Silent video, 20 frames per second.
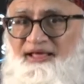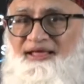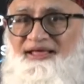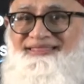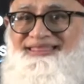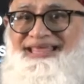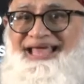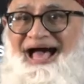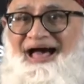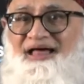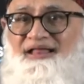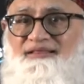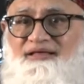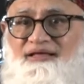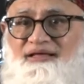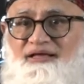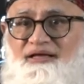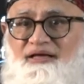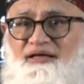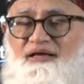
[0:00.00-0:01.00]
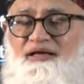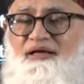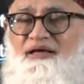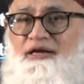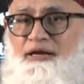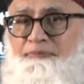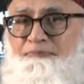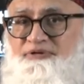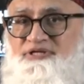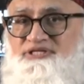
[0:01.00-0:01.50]
The other
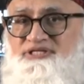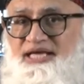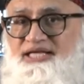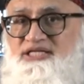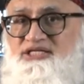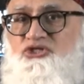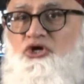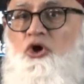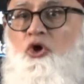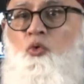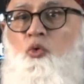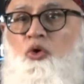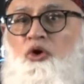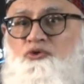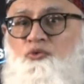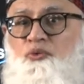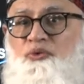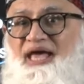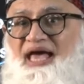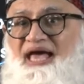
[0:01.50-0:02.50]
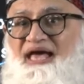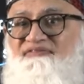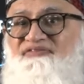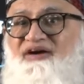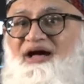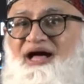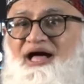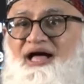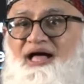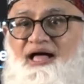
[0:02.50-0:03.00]
represents what we have
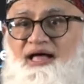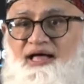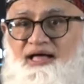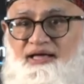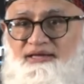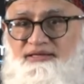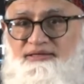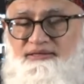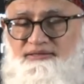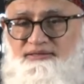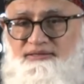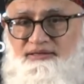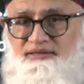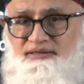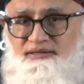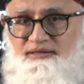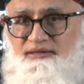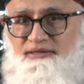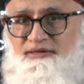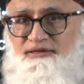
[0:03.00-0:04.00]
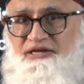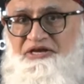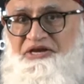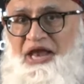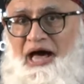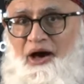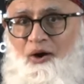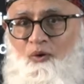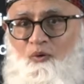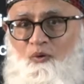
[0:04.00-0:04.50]
earned.
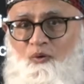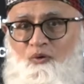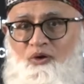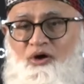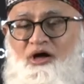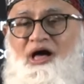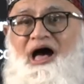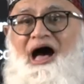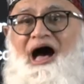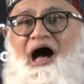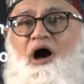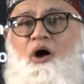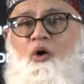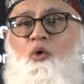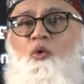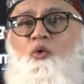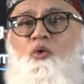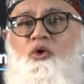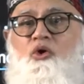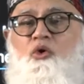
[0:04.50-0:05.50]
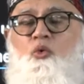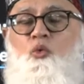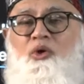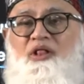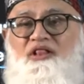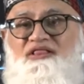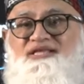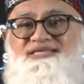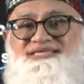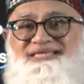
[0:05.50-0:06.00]
Now, how will
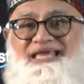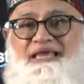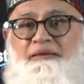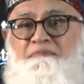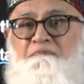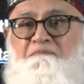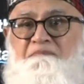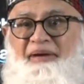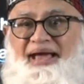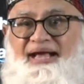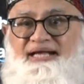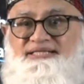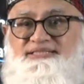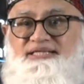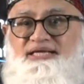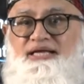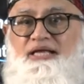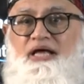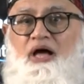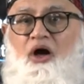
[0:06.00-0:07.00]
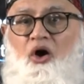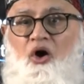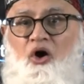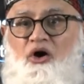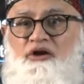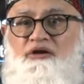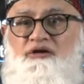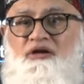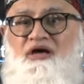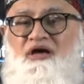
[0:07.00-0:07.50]
this impact
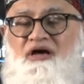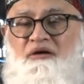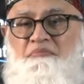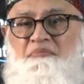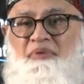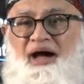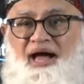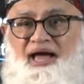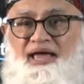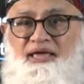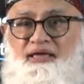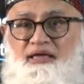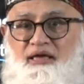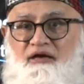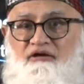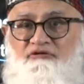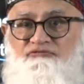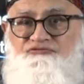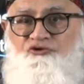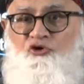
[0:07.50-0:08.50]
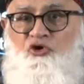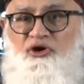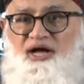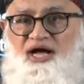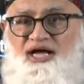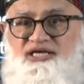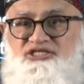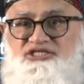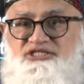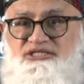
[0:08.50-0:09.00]
on my
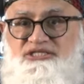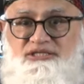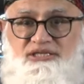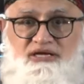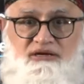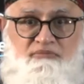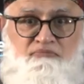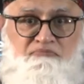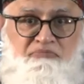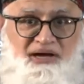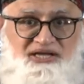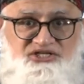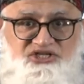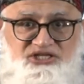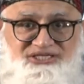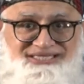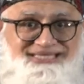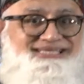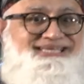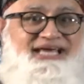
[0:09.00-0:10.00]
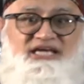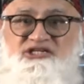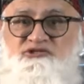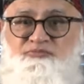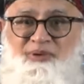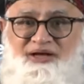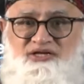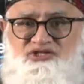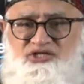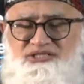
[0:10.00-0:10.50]
forecast budget, cash
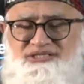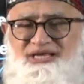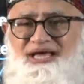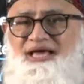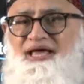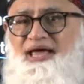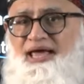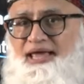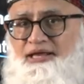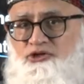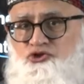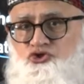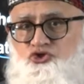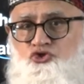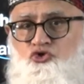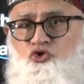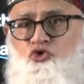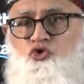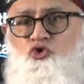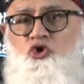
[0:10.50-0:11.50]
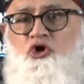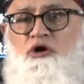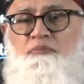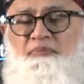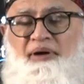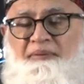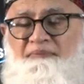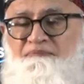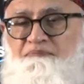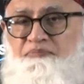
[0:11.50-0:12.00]
budget, and to
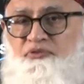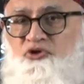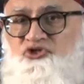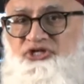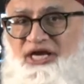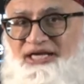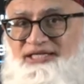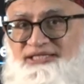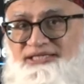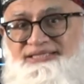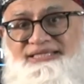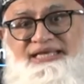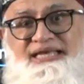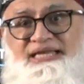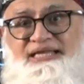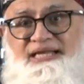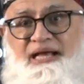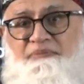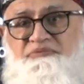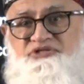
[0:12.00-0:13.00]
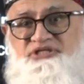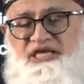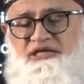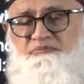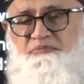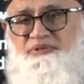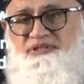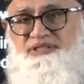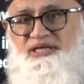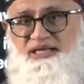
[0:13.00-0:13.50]
my projected income
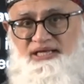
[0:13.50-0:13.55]
statement?